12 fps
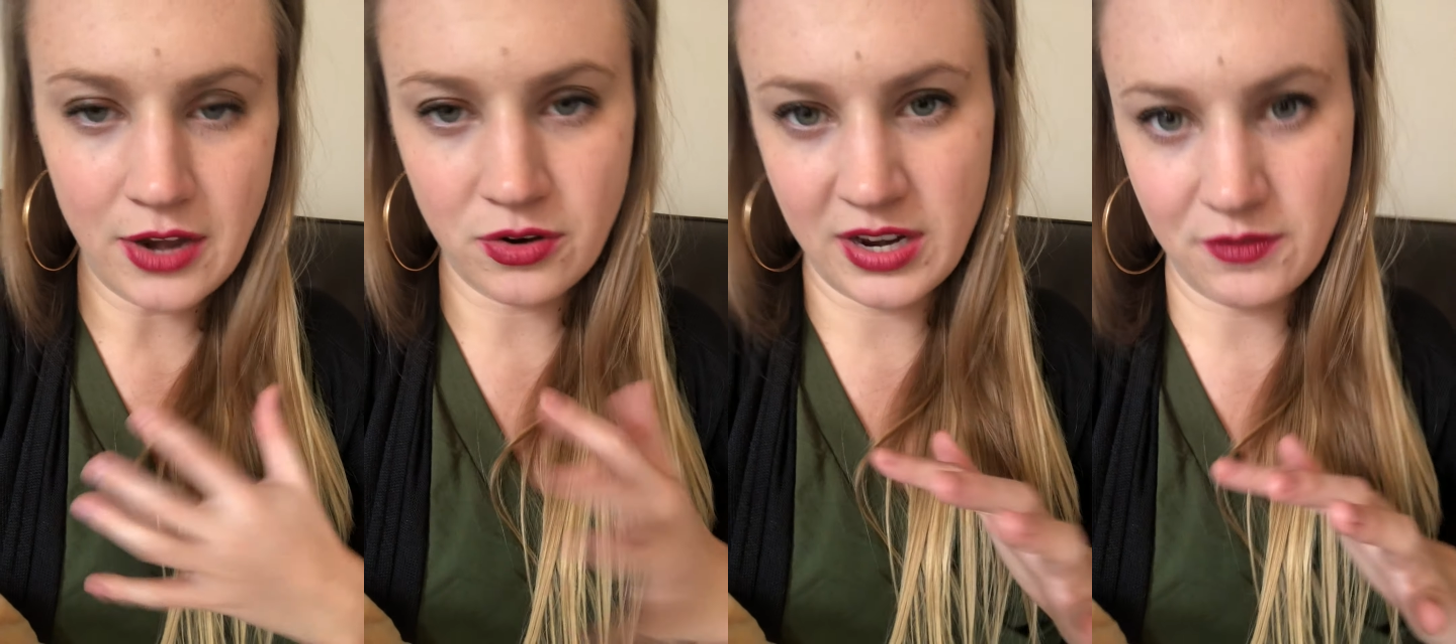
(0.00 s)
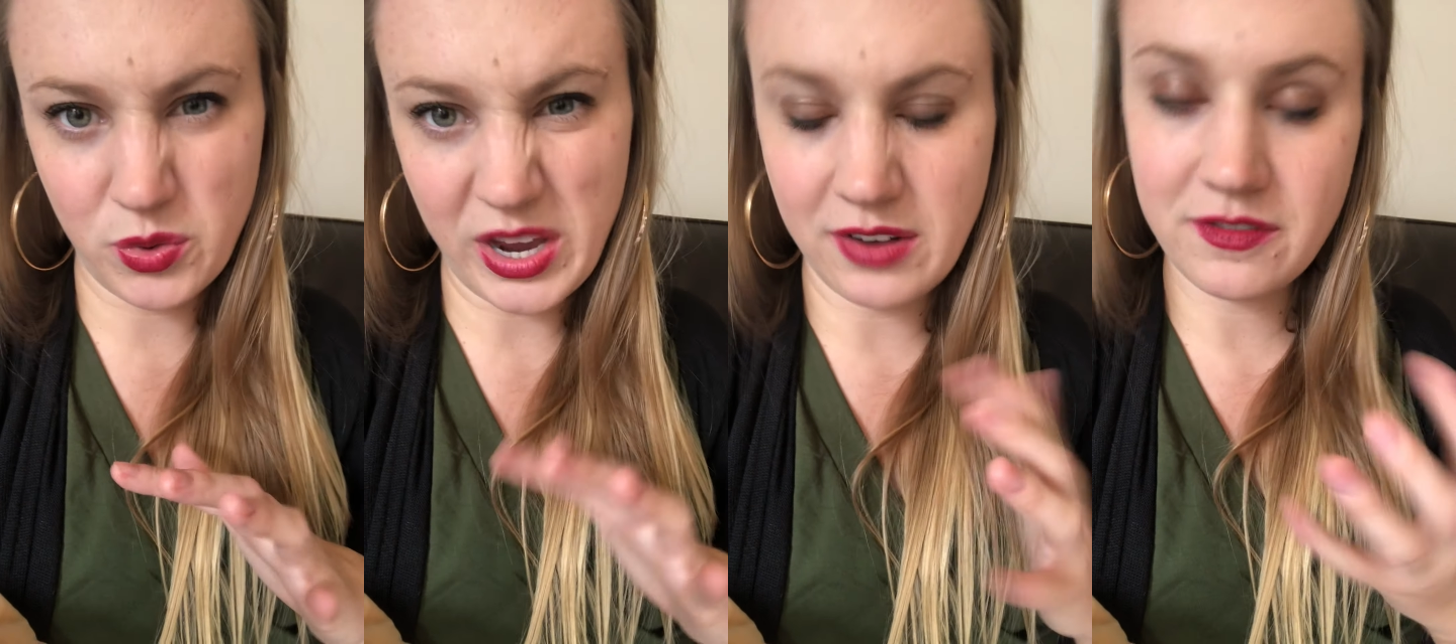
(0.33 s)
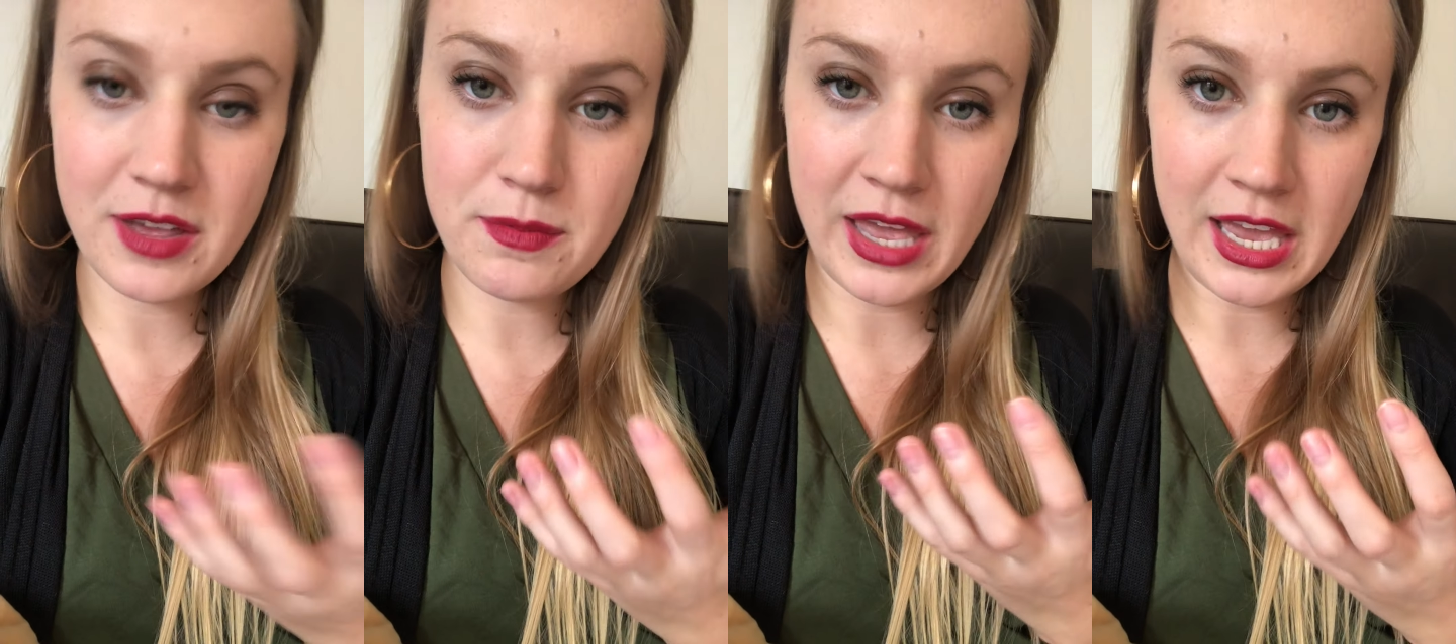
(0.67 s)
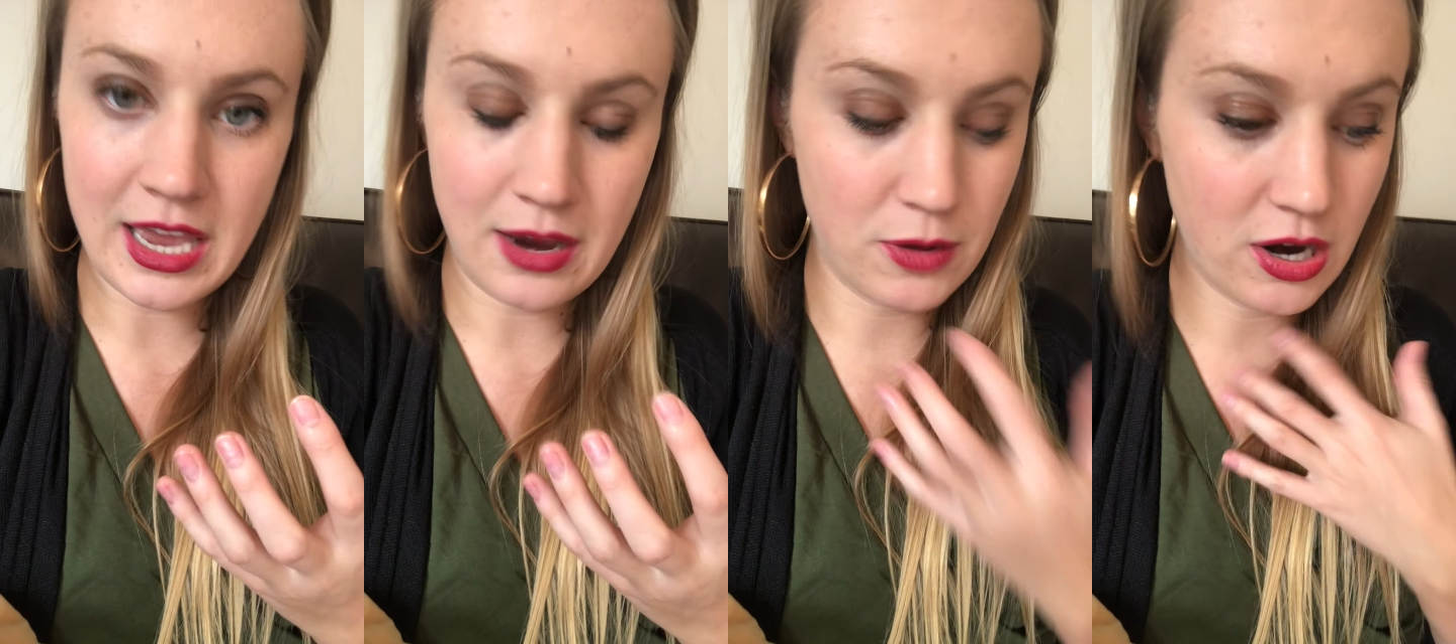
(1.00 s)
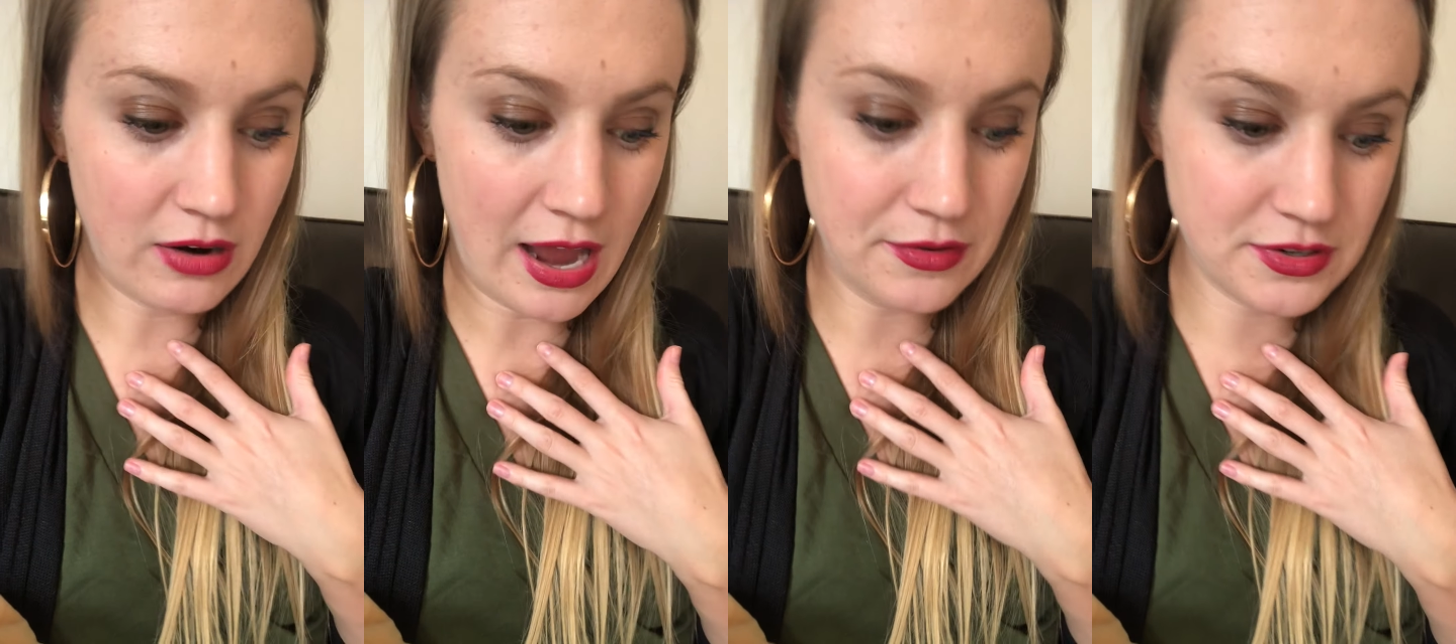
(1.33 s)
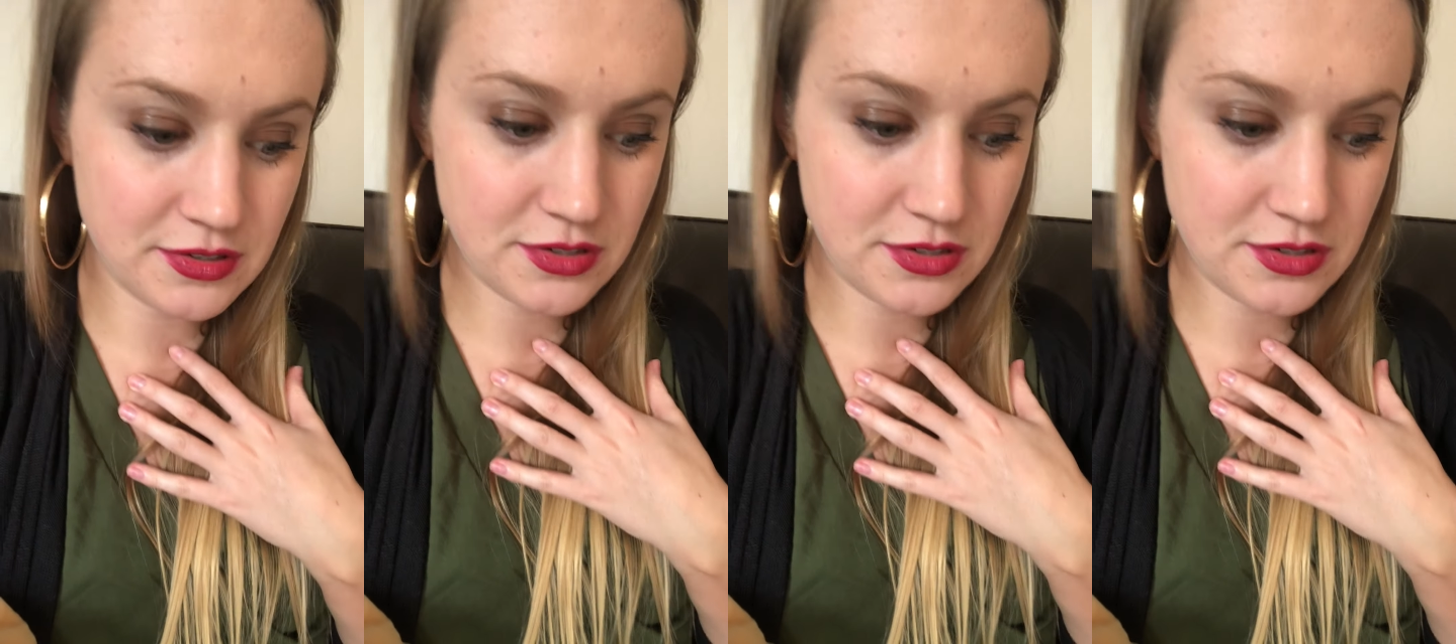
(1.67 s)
I don't have a way to flip my camera around.